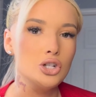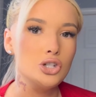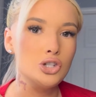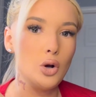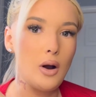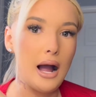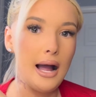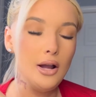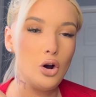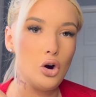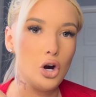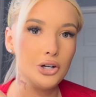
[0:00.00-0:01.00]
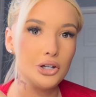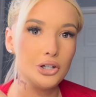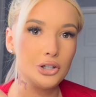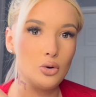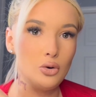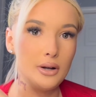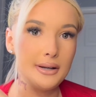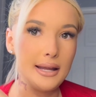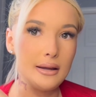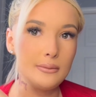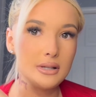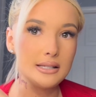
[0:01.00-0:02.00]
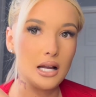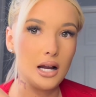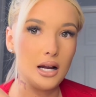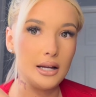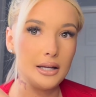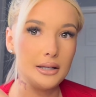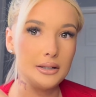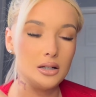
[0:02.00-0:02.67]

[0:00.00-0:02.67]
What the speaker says: So I ordered on Amazon,